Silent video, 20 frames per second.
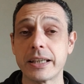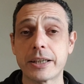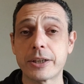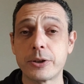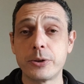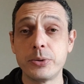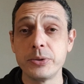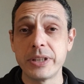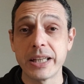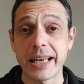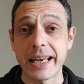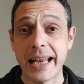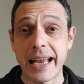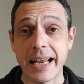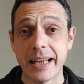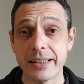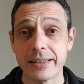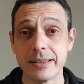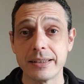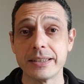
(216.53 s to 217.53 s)
I couldn't
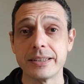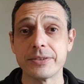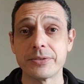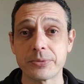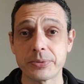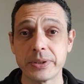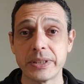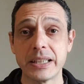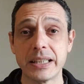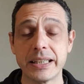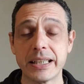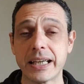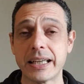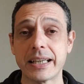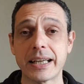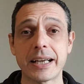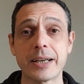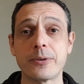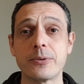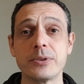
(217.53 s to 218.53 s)
handle it really, and
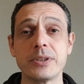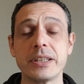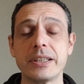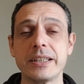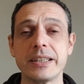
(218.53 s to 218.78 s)
I couldn't